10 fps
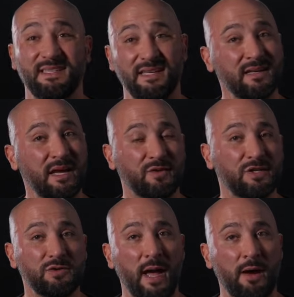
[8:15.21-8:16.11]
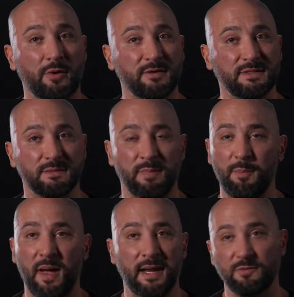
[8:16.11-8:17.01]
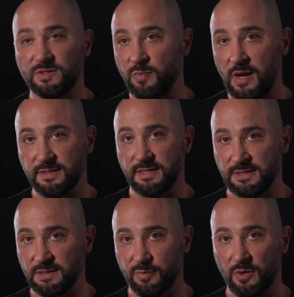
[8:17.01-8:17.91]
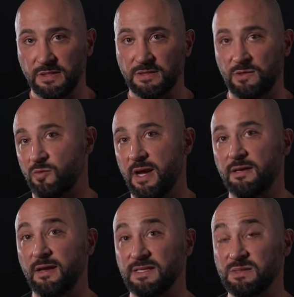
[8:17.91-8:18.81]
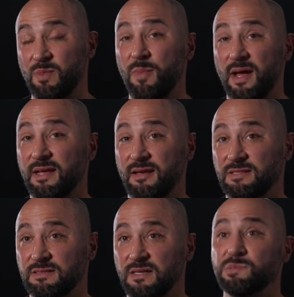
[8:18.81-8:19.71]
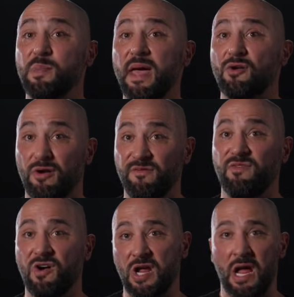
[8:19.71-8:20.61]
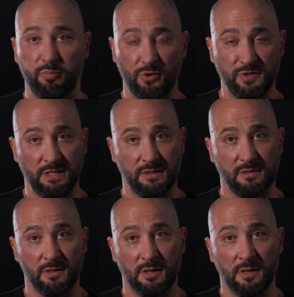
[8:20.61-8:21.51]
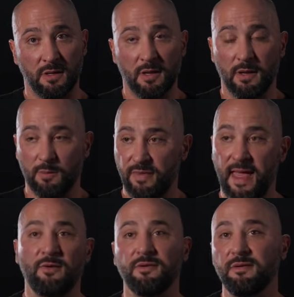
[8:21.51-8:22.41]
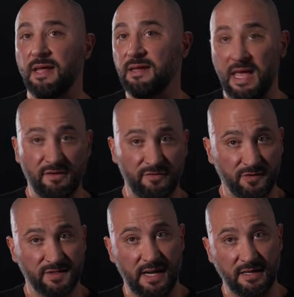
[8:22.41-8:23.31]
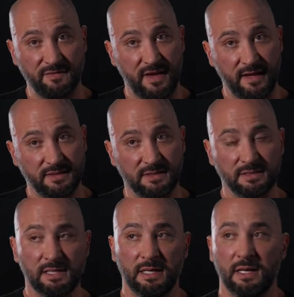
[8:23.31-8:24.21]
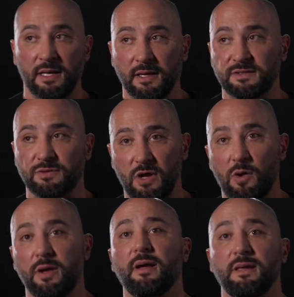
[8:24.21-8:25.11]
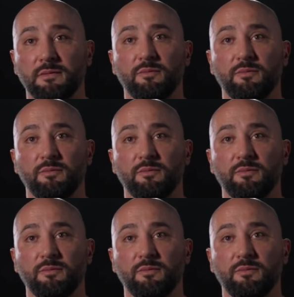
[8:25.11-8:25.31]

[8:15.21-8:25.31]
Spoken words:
eating every 2 hours, my body was processing the protein. So recognizing my body actually does better on very high protein without any adverse side effects. So knowing I can